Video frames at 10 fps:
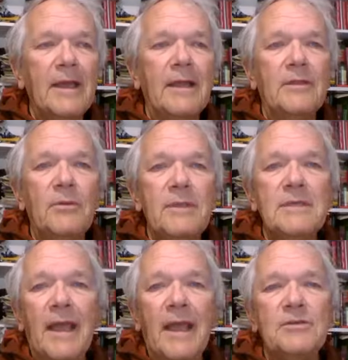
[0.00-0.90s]
The reason
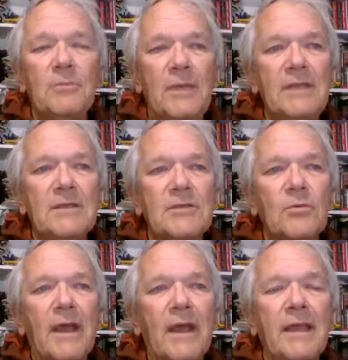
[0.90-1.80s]
it has to be this
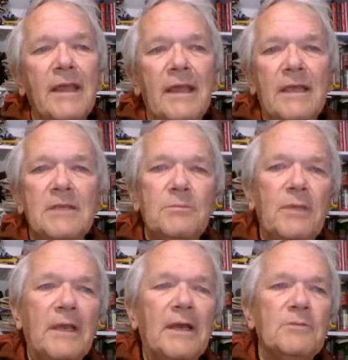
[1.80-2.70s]
way is
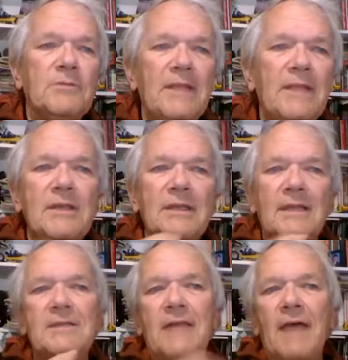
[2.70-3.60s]
because benzene
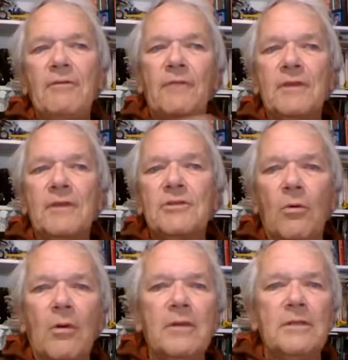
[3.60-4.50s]
doesn't have a fixed
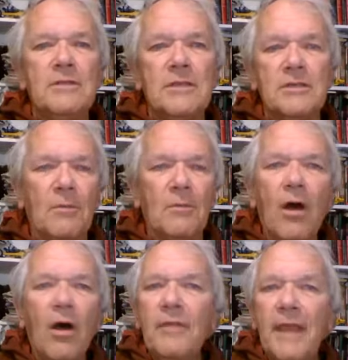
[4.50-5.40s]
coordinate system.
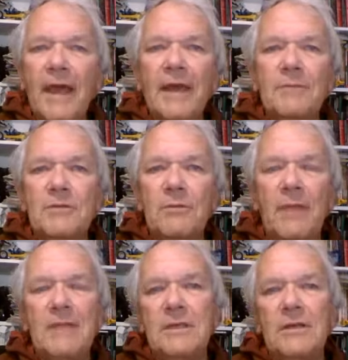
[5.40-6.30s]
All the atoms in
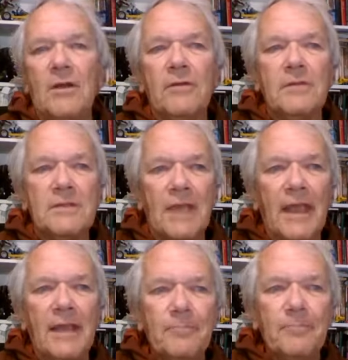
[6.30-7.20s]
benzene are the
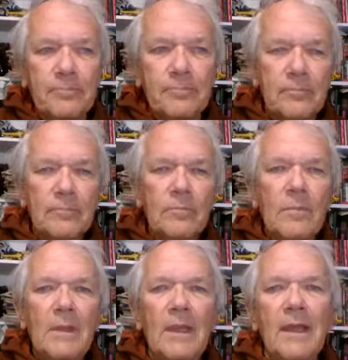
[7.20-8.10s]
same.
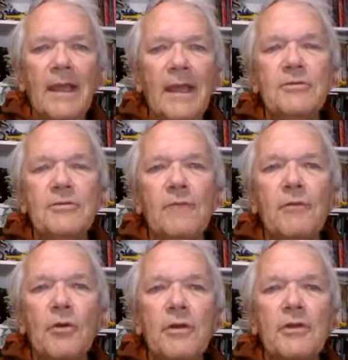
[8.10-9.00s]
And so if
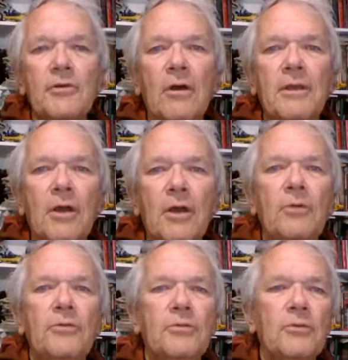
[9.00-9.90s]
you're going to draw a
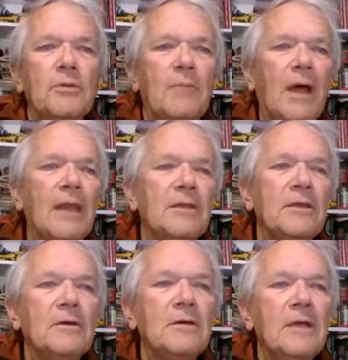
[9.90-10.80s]
node through the
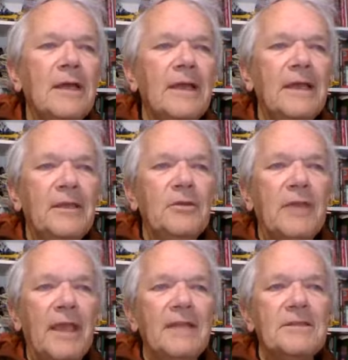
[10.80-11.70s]
molecule, you
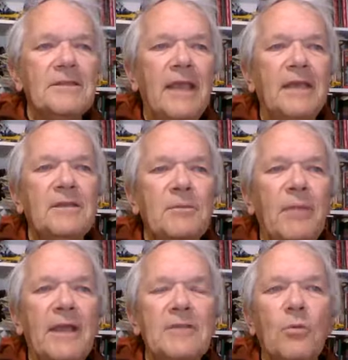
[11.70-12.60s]
can't say it
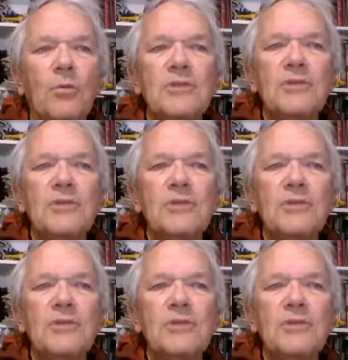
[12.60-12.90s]
depends on which